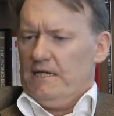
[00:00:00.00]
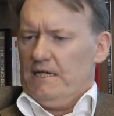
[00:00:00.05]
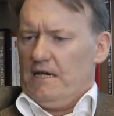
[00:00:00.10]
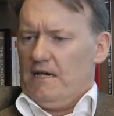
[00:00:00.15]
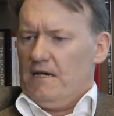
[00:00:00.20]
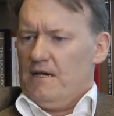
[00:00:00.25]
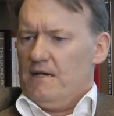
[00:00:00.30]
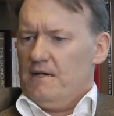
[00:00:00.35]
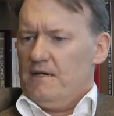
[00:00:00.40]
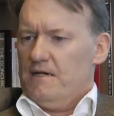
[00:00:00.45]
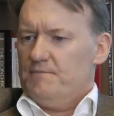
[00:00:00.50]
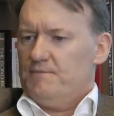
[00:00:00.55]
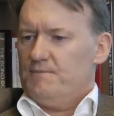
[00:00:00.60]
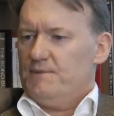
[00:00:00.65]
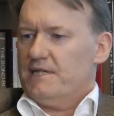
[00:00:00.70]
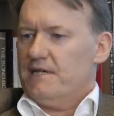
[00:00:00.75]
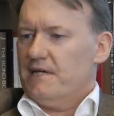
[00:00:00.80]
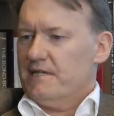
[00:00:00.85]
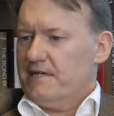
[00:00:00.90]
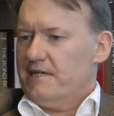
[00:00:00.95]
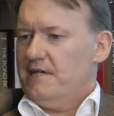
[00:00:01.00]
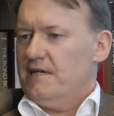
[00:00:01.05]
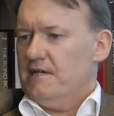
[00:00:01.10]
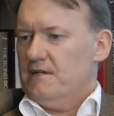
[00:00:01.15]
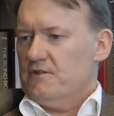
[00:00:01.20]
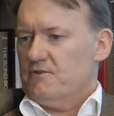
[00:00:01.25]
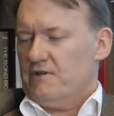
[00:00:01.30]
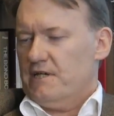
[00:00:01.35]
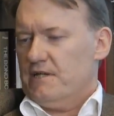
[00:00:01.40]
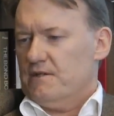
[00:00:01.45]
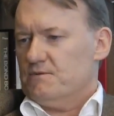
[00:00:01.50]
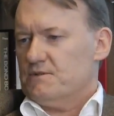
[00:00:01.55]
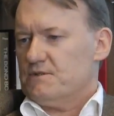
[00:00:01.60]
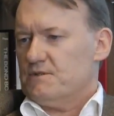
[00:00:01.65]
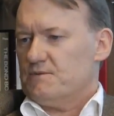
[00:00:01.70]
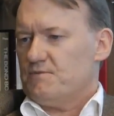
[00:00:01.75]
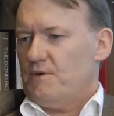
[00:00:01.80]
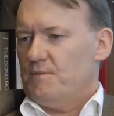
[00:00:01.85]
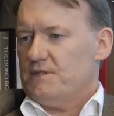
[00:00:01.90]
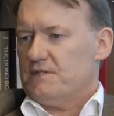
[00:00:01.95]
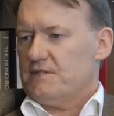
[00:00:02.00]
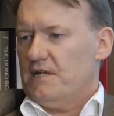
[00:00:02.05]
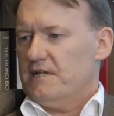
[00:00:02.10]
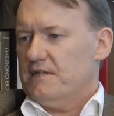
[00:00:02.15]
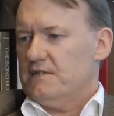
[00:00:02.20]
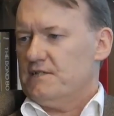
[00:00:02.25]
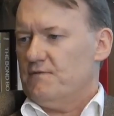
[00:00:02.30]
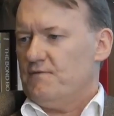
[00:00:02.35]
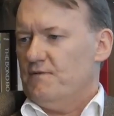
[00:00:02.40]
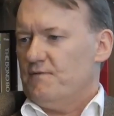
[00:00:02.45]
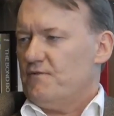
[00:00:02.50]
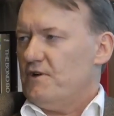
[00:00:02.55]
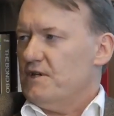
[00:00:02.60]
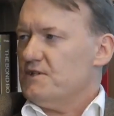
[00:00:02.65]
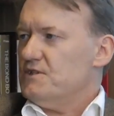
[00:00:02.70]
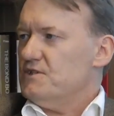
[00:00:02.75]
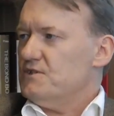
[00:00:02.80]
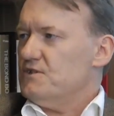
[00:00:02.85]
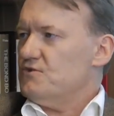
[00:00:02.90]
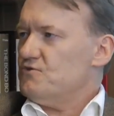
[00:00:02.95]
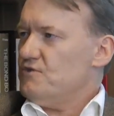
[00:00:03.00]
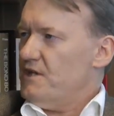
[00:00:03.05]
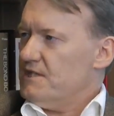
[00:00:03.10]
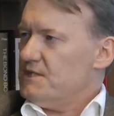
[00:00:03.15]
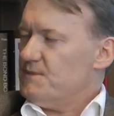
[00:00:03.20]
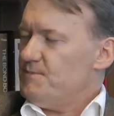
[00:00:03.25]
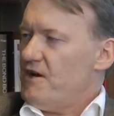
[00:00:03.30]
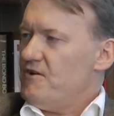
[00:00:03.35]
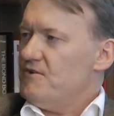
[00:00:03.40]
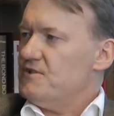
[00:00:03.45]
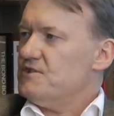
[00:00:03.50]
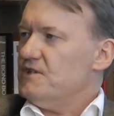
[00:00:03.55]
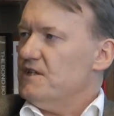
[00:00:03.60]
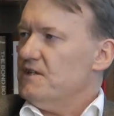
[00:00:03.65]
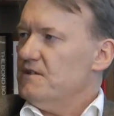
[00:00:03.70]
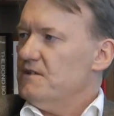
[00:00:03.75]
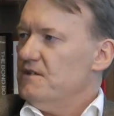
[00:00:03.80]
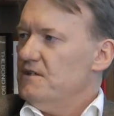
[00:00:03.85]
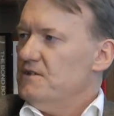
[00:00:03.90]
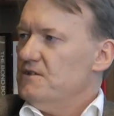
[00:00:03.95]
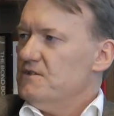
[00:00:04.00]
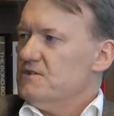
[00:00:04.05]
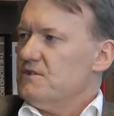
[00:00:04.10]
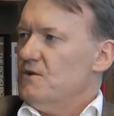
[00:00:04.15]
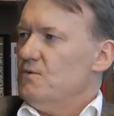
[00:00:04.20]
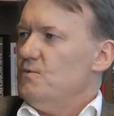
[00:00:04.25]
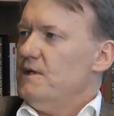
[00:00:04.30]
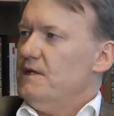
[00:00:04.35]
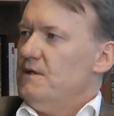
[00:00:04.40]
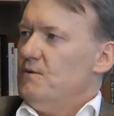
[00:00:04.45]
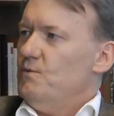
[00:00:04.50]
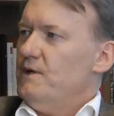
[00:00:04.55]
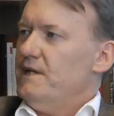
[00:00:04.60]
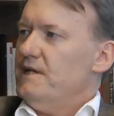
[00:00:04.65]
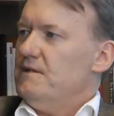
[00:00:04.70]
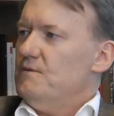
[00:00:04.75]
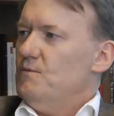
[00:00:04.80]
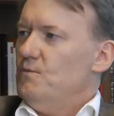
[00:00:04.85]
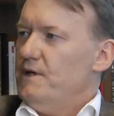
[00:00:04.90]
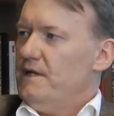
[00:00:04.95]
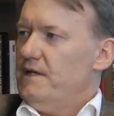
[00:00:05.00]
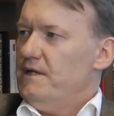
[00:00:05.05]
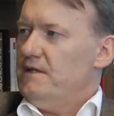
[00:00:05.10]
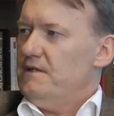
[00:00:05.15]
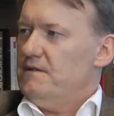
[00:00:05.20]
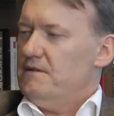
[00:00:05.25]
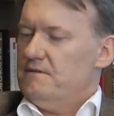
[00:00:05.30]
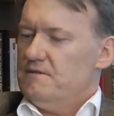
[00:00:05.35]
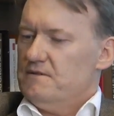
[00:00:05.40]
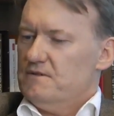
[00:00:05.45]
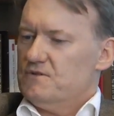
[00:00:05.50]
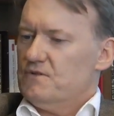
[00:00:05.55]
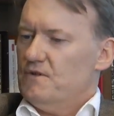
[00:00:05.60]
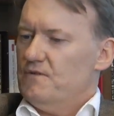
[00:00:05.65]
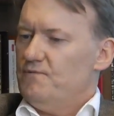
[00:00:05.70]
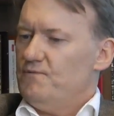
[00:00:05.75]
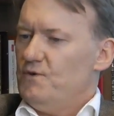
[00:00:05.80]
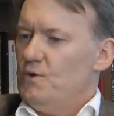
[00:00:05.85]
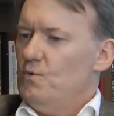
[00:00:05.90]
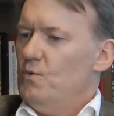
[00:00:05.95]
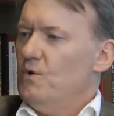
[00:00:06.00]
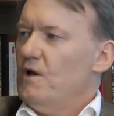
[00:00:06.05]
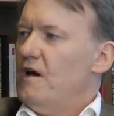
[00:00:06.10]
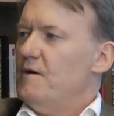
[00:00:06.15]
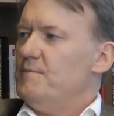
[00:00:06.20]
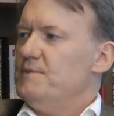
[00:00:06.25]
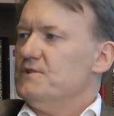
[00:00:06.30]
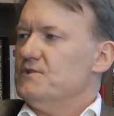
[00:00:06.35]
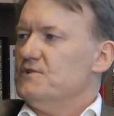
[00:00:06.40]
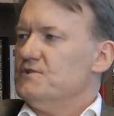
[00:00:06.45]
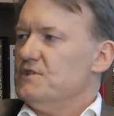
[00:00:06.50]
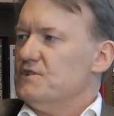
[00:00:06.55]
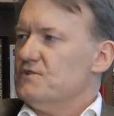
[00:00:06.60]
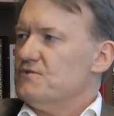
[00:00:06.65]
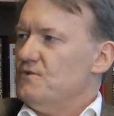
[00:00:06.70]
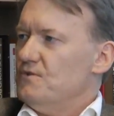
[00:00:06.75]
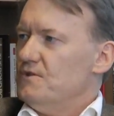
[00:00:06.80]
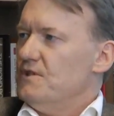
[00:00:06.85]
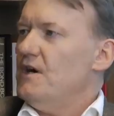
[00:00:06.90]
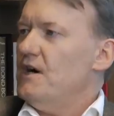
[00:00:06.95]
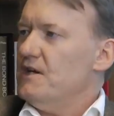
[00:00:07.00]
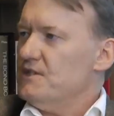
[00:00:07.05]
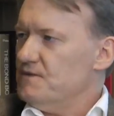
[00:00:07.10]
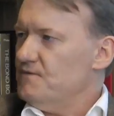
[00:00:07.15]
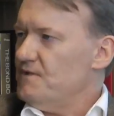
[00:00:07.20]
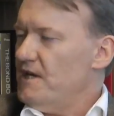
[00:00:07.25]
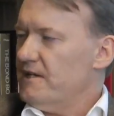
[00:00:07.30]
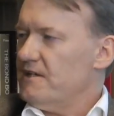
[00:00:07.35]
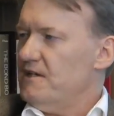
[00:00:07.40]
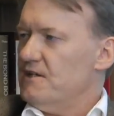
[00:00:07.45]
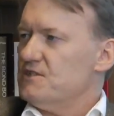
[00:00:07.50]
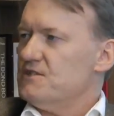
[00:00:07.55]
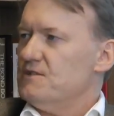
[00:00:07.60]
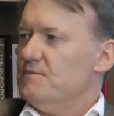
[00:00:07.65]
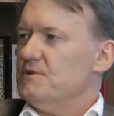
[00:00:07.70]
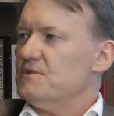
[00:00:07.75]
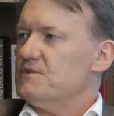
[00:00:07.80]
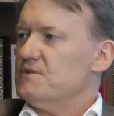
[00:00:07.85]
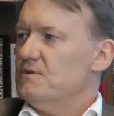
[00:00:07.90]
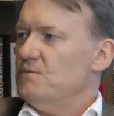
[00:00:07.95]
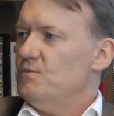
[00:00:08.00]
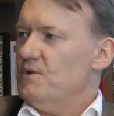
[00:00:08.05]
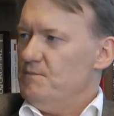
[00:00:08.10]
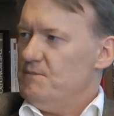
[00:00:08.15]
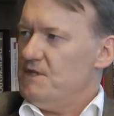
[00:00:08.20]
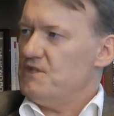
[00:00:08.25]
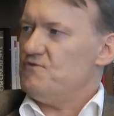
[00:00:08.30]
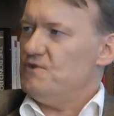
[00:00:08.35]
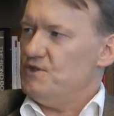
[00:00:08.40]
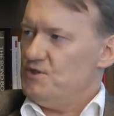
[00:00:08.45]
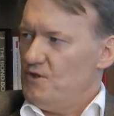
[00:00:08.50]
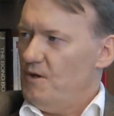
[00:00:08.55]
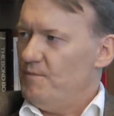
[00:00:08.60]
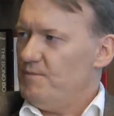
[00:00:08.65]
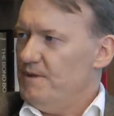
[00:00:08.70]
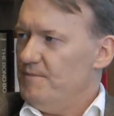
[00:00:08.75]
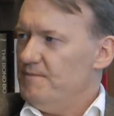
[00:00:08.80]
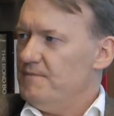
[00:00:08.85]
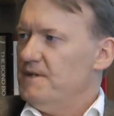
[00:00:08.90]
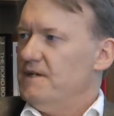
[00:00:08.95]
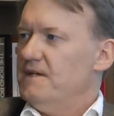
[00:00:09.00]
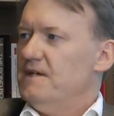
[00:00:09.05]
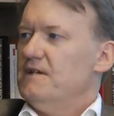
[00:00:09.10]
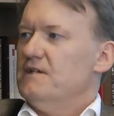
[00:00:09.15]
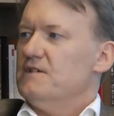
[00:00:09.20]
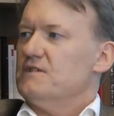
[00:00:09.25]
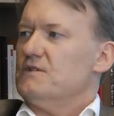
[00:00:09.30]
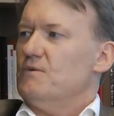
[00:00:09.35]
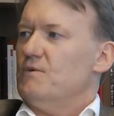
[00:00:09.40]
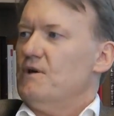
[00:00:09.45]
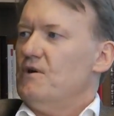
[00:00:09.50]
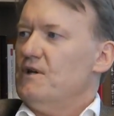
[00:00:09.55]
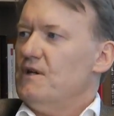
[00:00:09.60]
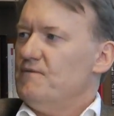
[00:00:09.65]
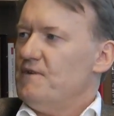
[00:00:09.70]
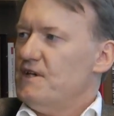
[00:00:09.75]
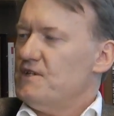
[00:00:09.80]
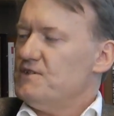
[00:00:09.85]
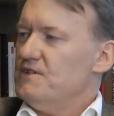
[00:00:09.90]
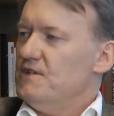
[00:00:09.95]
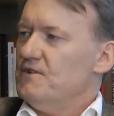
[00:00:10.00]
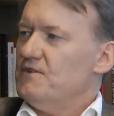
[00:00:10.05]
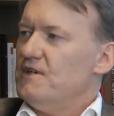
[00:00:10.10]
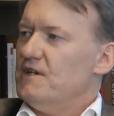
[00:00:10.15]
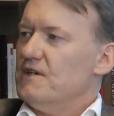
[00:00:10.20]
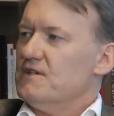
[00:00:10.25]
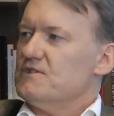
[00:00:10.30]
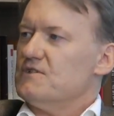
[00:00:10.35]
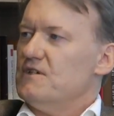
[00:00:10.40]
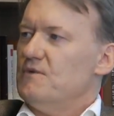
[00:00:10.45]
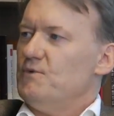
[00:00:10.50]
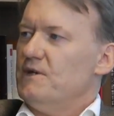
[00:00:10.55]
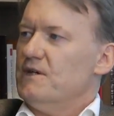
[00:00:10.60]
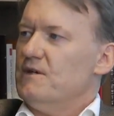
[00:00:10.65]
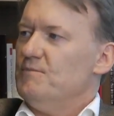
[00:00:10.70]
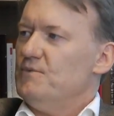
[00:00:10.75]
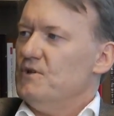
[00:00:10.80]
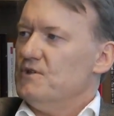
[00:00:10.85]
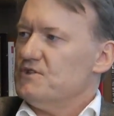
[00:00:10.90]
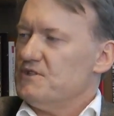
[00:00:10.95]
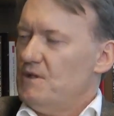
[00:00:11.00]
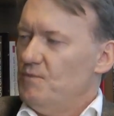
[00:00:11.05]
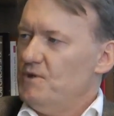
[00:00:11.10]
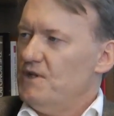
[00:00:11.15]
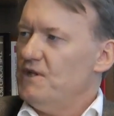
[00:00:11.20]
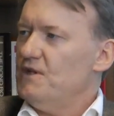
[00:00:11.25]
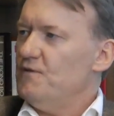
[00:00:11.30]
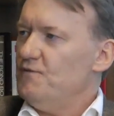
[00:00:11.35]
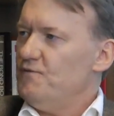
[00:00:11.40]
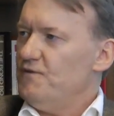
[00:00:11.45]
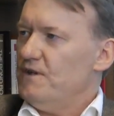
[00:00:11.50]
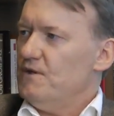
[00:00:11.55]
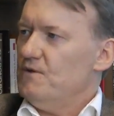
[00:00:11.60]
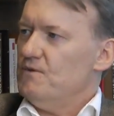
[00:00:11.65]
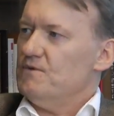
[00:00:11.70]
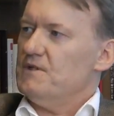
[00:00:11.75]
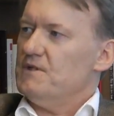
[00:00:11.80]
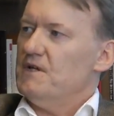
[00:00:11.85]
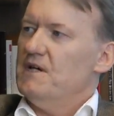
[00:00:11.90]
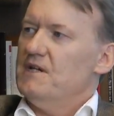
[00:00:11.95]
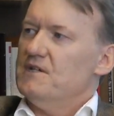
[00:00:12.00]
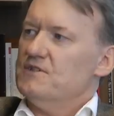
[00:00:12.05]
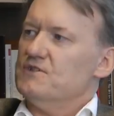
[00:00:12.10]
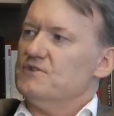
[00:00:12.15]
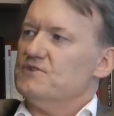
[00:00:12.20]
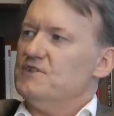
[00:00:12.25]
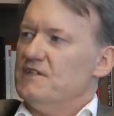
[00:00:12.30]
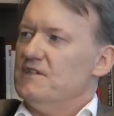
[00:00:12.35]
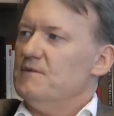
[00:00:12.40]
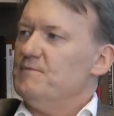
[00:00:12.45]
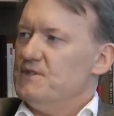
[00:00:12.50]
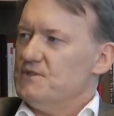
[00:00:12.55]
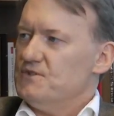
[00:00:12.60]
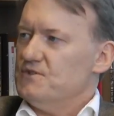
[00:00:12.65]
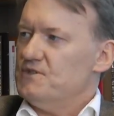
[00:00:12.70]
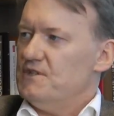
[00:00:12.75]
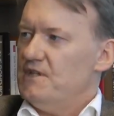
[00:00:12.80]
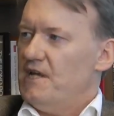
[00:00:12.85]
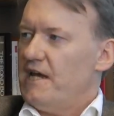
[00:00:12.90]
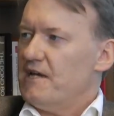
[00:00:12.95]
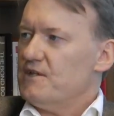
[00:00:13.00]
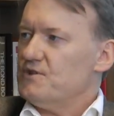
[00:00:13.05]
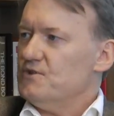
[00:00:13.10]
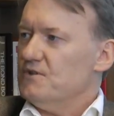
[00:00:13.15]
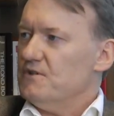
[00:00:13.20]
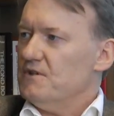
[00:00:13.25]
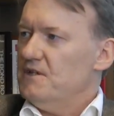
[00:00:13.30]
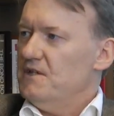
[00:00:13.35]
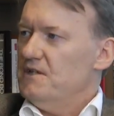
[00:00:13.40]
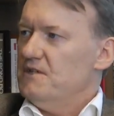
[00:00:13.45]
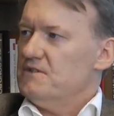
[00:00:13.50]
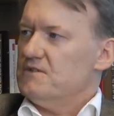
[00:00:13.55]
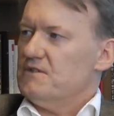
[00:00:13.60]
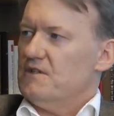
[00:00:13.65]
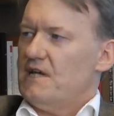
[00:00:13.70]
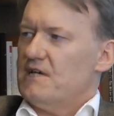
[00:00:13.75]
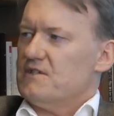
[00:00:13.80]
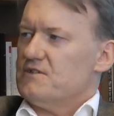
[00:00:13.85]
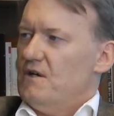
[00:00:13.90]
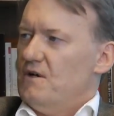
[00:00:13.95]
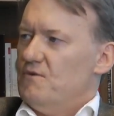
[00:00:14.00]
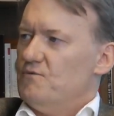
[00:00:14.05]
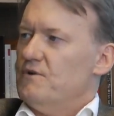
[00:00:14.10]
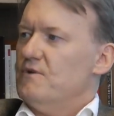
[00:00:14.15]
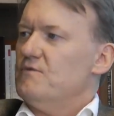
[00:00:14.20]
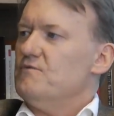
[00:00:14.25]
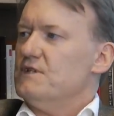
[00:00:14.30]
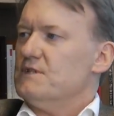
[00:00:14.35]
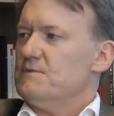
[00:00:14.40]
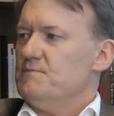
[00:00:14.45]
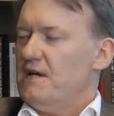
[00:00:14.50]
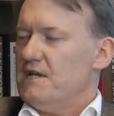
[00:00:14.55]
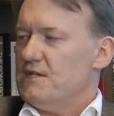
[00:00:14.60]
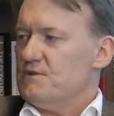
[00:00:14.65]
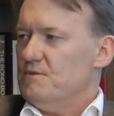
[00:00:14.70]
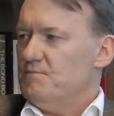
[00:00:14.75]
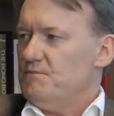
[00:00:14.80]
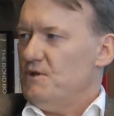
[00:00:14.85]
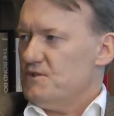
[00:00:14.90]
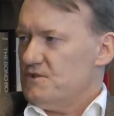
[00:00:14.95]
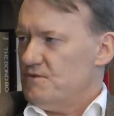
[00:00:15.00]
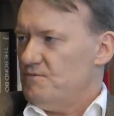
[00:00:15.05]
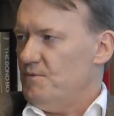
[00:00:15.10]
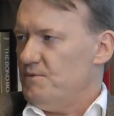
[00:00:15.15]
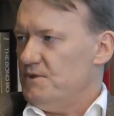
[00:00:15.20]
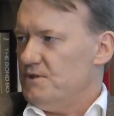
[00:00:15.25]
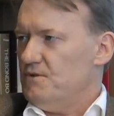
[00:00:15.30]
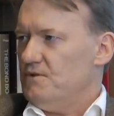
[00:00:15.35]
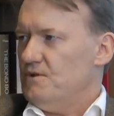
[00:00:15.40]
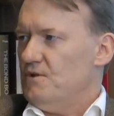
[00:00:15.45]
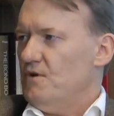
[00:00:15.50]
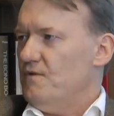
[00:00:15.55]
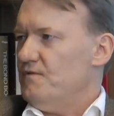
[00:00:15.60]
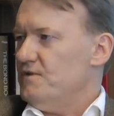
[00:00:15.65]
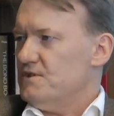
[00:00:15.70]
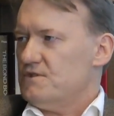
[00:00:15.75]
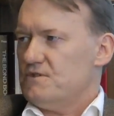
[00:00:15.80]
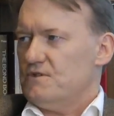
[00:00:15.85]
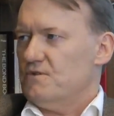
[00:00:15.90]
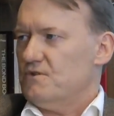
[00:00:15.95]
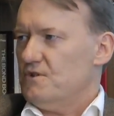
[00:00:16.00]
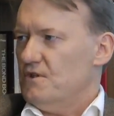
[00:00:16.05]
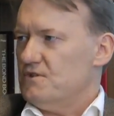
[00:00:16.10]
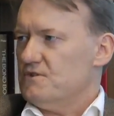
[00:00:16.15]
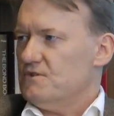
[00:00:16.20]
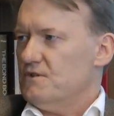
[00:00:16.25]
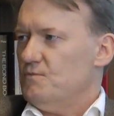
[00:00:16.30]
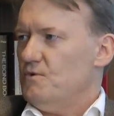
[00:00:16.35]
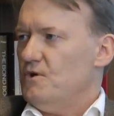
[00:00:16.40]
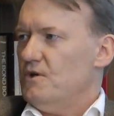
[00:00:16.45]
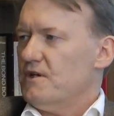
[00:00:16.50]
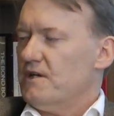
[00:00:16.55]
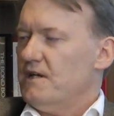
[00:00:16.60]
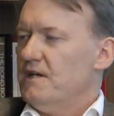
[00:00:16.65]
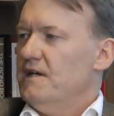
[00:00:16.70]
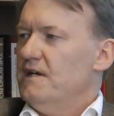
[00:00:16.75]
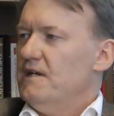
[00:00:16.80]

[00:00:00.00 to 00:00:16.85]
but the other key ingredient, which is probably slightly different for us, is the transparency. So we sort of view all our businesses through the eyes of their customers. We mystery shop them. So we only invest in things that we can put someone in the field to see the business in action. So that's our real risk management. Most of what we do in the office, 2/3 of the work,